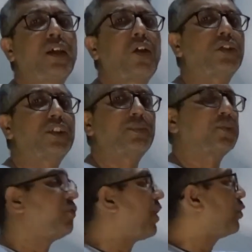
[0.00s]

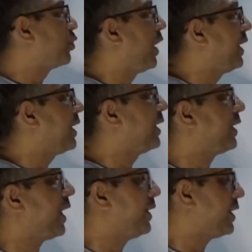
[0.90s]
concepts of how to handle
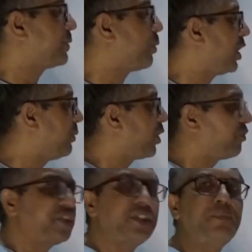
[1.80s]
inheritance
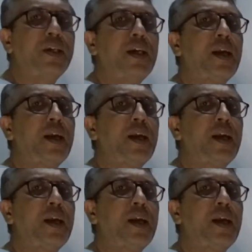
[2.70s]
polymorphism.